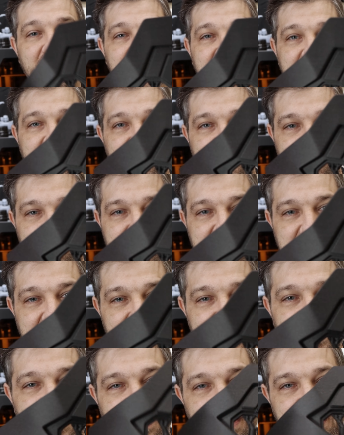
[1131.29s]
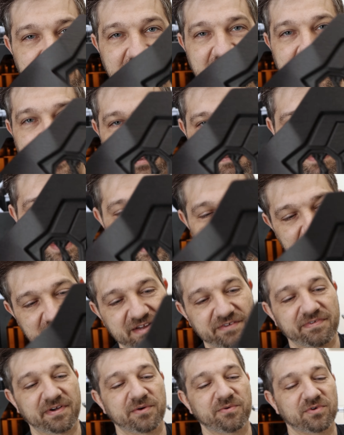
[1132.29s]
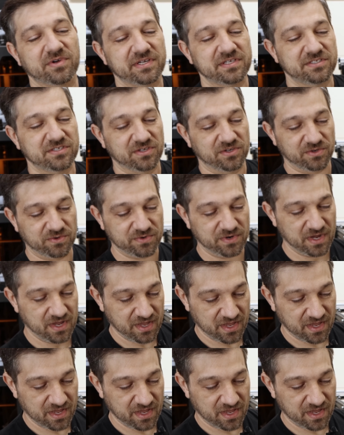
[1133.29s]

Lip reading: I could do some sanding on it. I could paint it if I wanted to.